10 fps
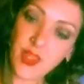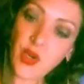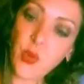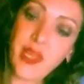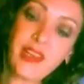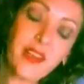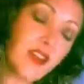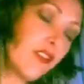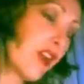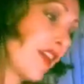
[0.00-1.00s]
The Queen
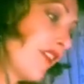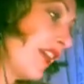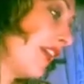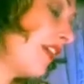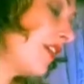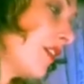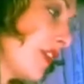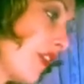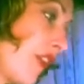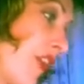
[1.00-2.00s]
of Raphael.
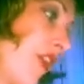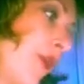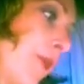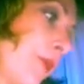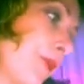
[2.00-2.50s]
So,